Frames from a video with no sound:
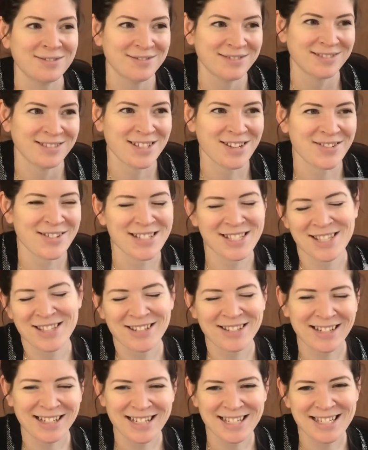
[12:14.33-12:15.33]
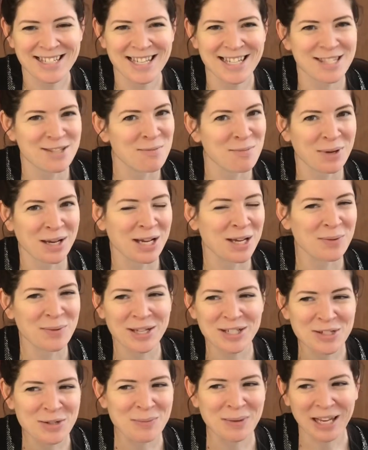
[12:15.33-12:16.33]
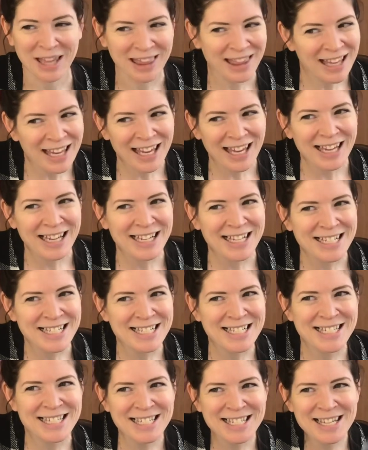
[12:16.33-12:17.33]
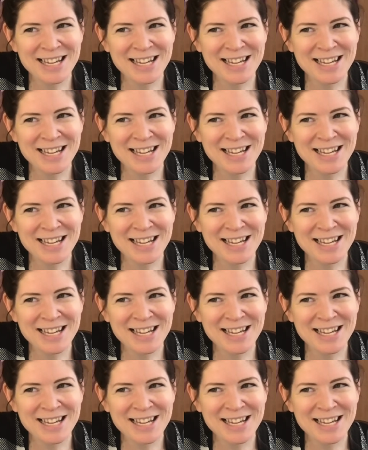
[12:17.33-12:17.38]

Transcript: going to the United States and buying way too many things.